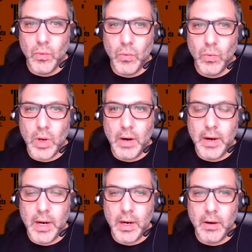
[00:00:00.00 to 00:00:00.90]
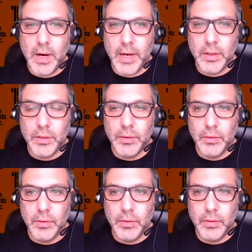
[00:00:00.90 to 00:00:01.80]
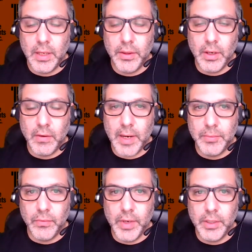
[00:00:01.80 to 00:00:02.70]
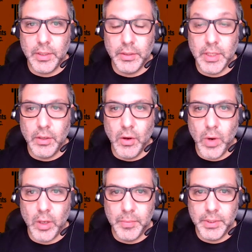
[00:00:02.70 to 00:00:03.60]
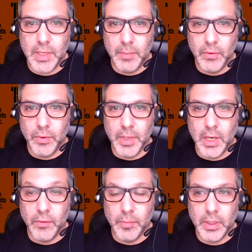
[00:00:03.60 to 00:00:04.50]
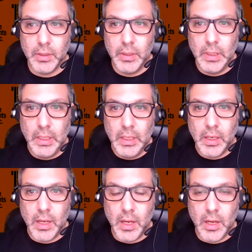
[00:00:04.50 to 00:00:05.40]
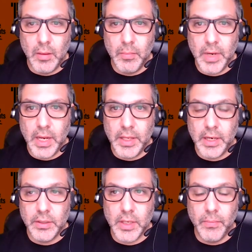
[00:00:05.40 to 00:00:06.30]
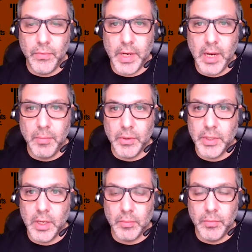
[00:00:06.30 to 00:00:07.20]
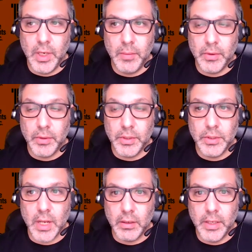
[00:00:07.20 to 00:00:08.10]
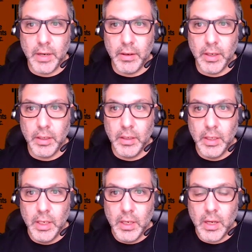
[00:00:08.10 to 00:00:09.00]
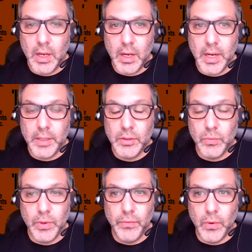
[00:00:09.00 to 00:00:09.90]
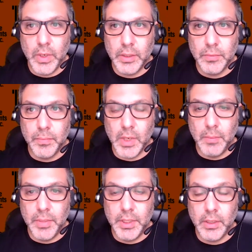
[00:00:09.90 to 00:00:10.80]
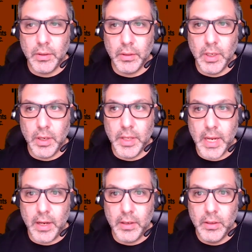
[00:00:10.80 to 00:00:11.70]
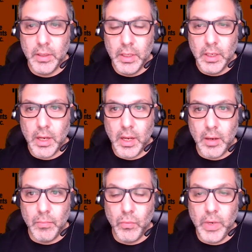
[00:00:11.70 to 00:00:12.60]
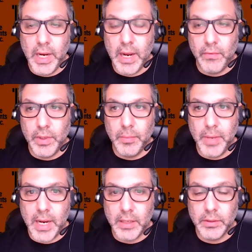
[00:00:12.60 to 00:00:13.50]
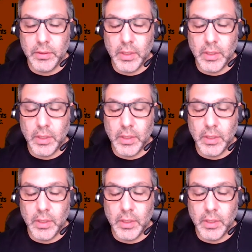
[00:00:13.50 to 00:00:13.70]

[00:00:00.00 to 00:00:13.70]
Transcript: our attitude, and I think our observation, is that no help is coming from the government. And that it's up for neighbors to help neighbors in solidarity. And so we focus particularly on that. We have in the past,